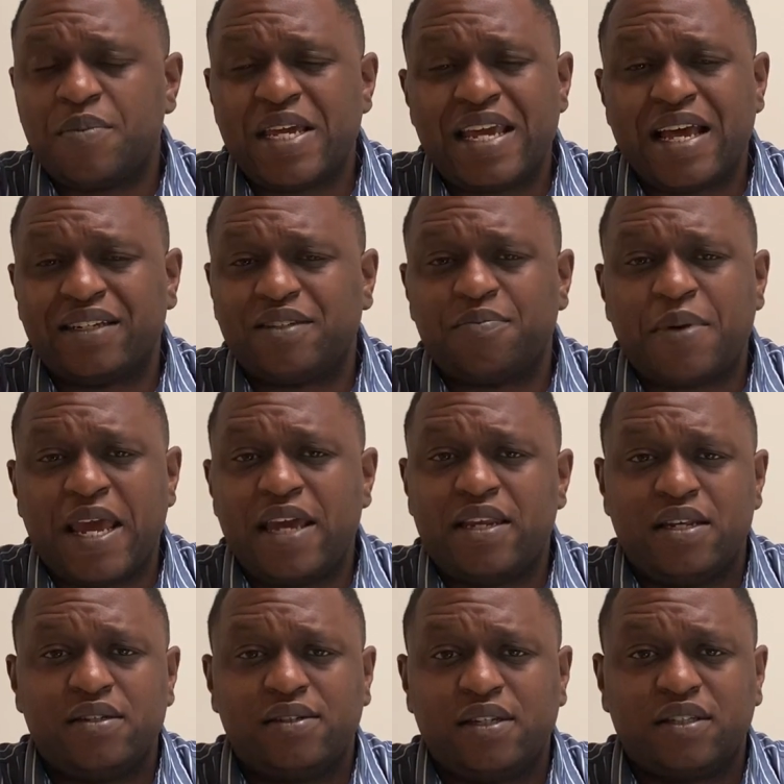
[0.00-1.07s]
He hasn't paid
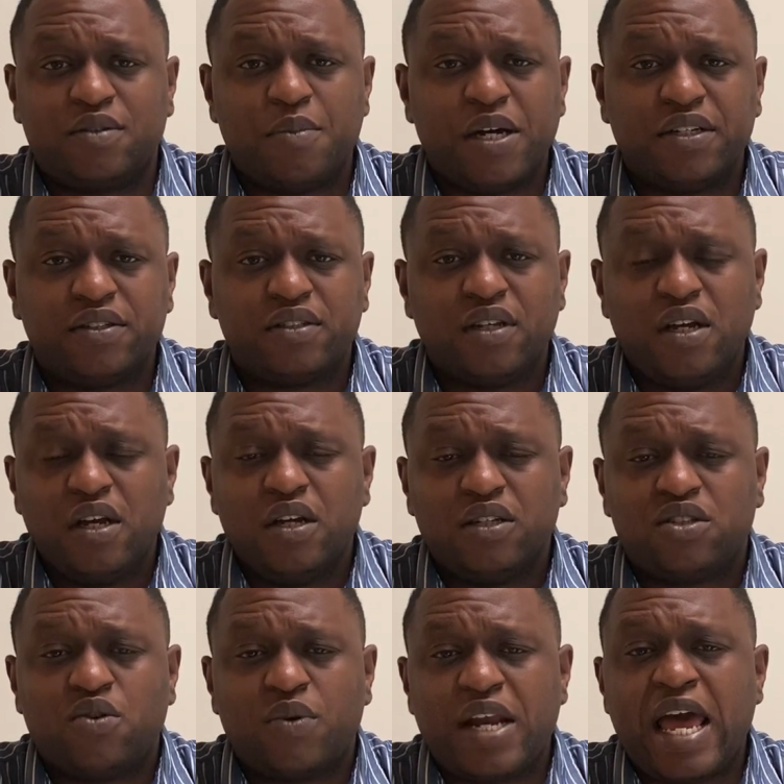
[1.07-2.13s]
it in 6 months.
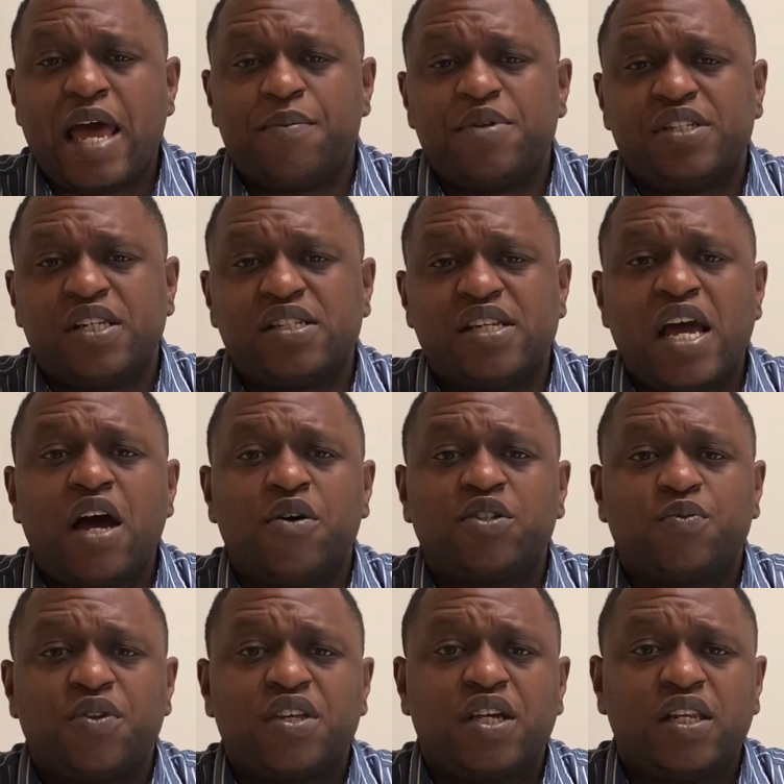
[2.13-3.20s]
So what happens is now
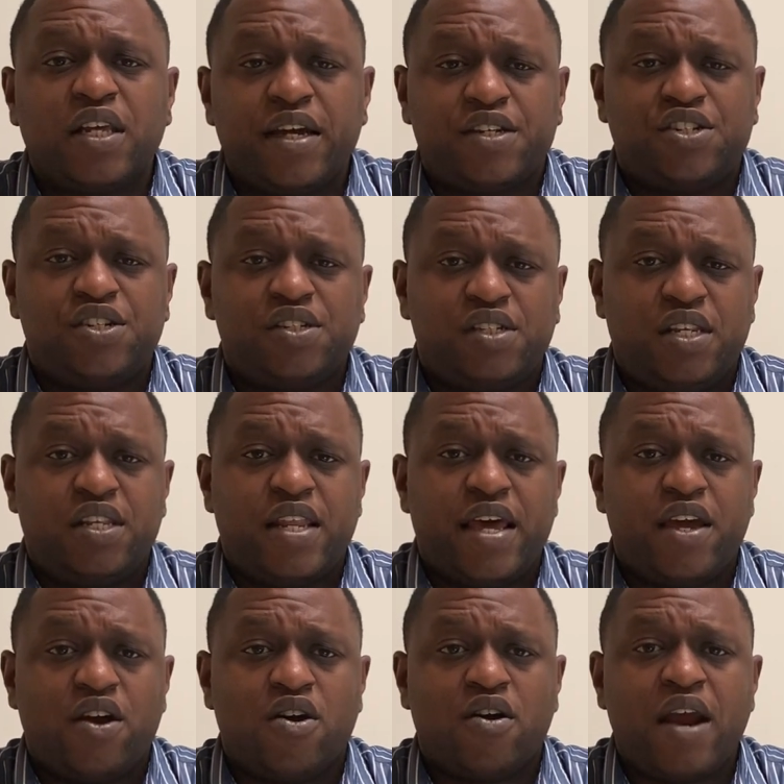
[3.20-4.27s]
it's with collections, and
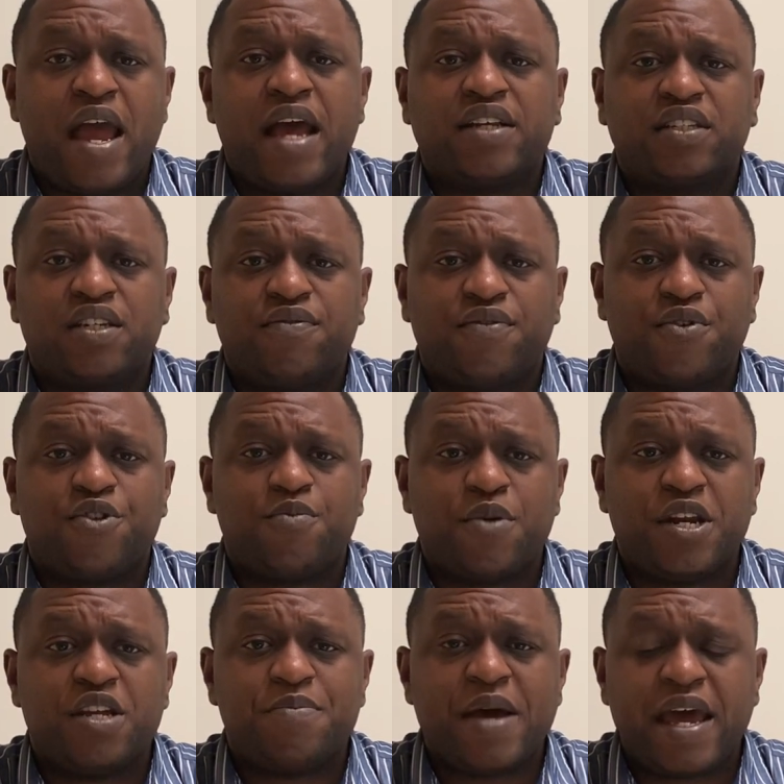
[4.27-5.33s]
they are asking for their
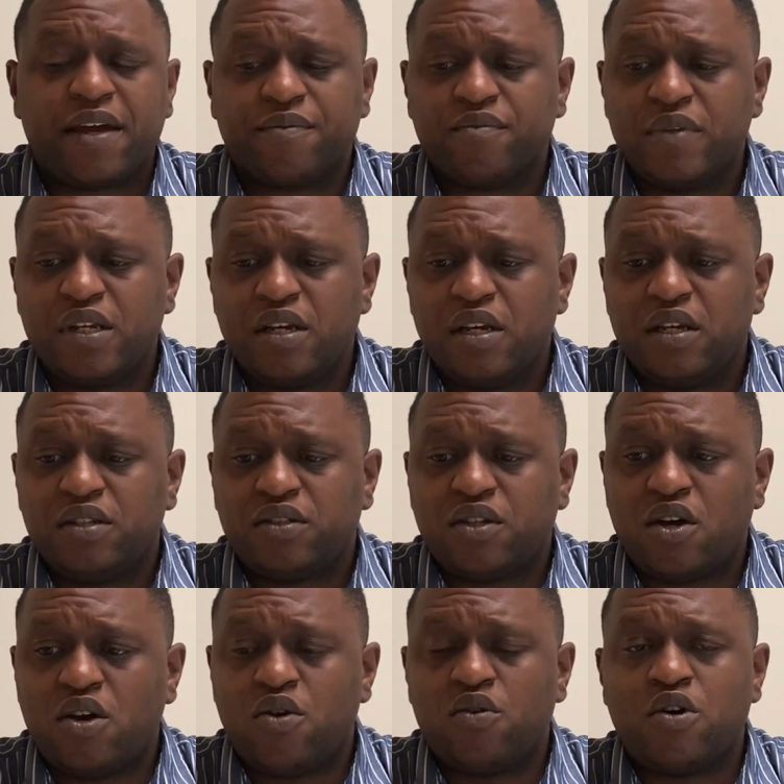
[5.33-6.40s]
money back.
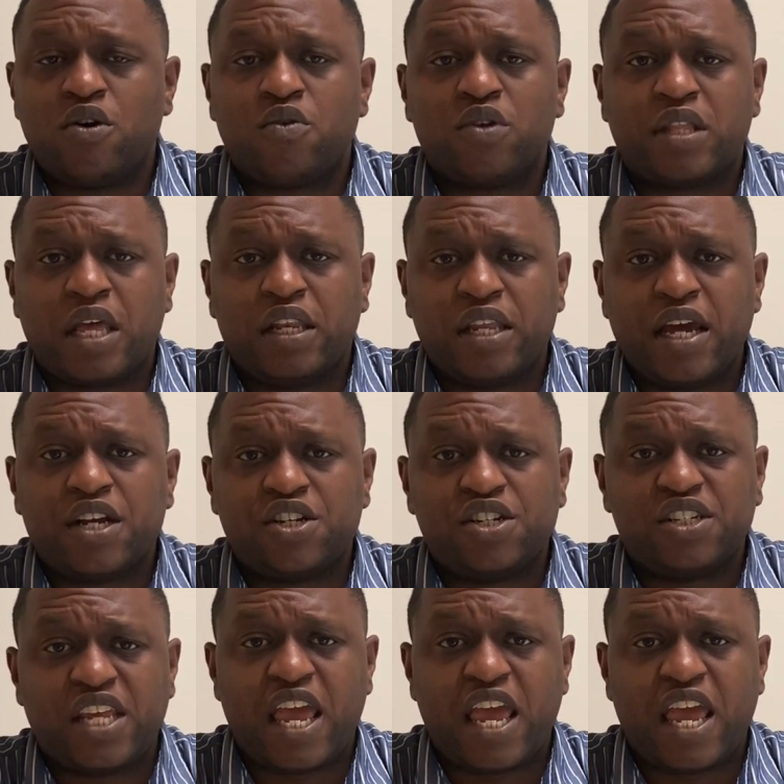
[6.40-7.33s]
So collections